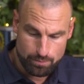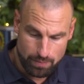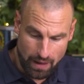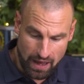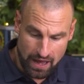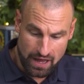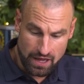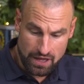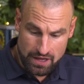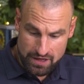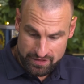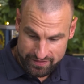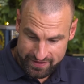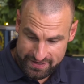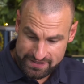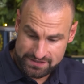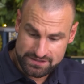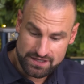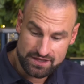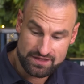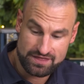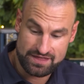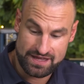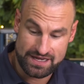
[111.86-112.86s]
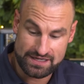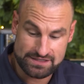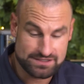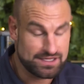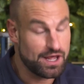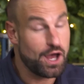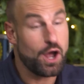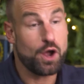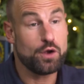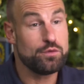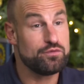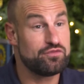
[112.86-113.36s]
But these are things
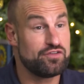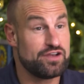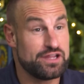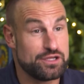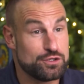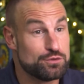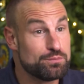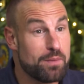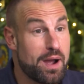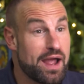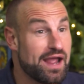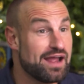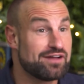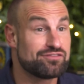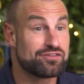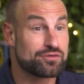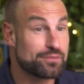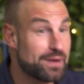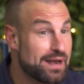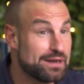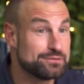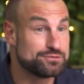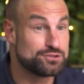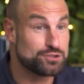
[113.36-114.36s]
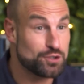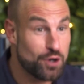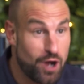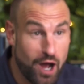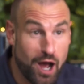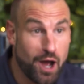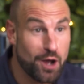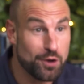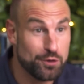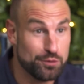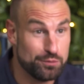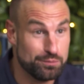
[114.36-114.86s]
that hopefully you might have around your
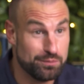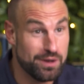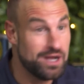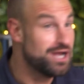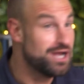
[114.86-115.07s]
home,